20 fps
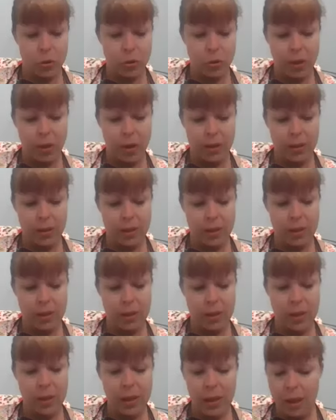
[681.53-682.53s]

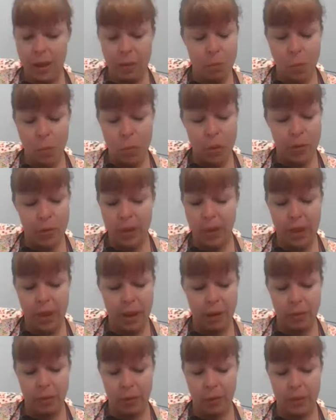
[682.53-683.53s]
trust. More than
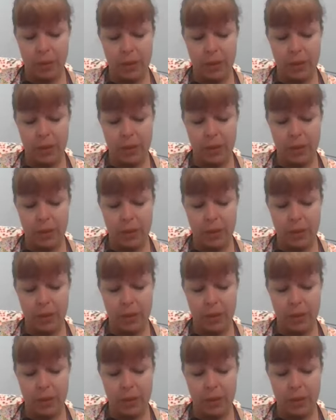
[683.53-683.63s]
ever,